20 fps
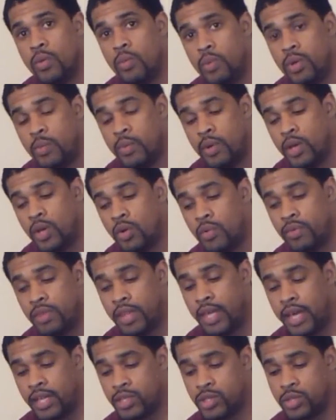We went over
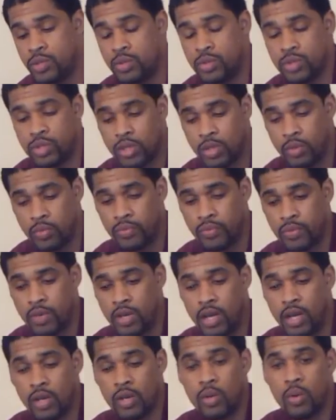that too, so
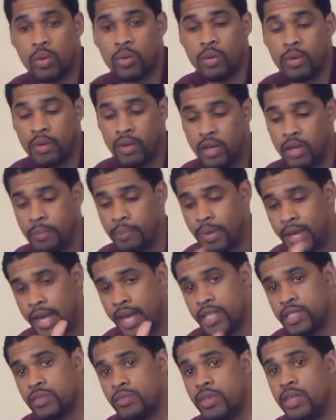go to a
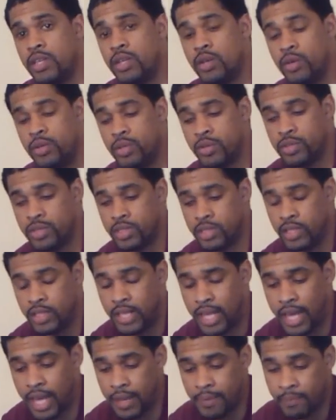past video and you'll see
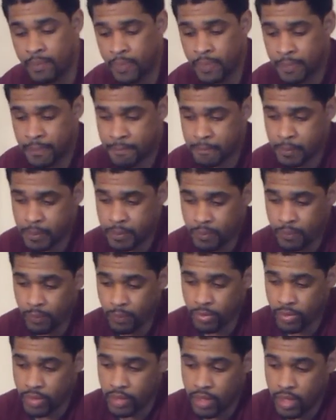that.
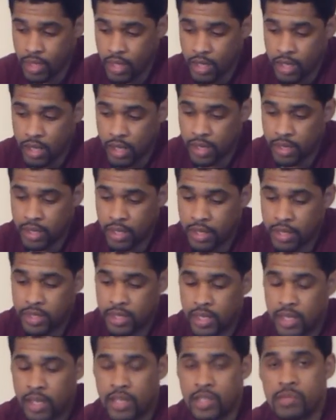Another
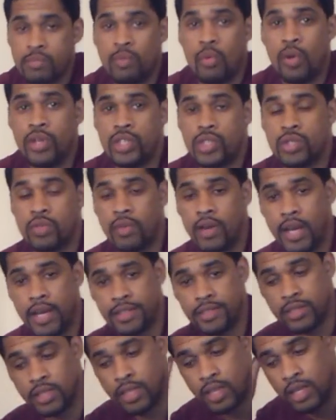thing is
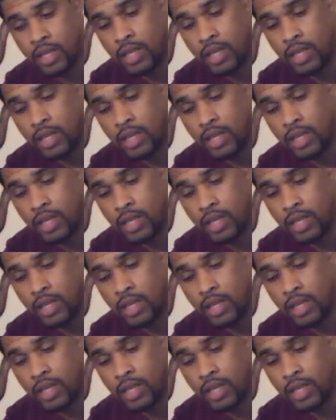moisturizing.